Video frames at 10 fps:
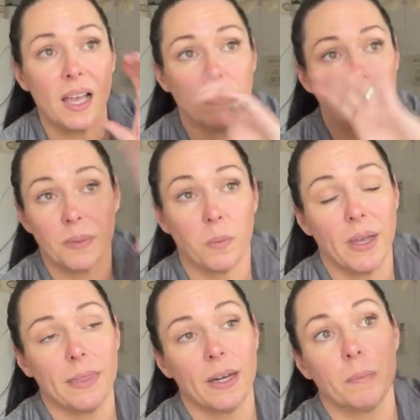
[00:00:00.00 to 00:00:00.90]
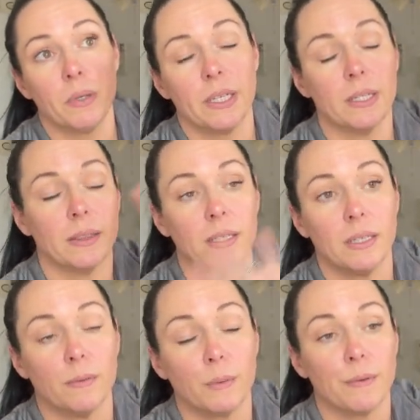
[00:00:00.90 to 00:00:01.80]
it, the way that I put it in
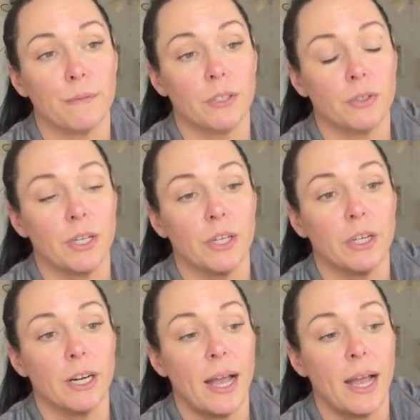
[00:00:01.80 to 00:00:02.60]
the refrigerator,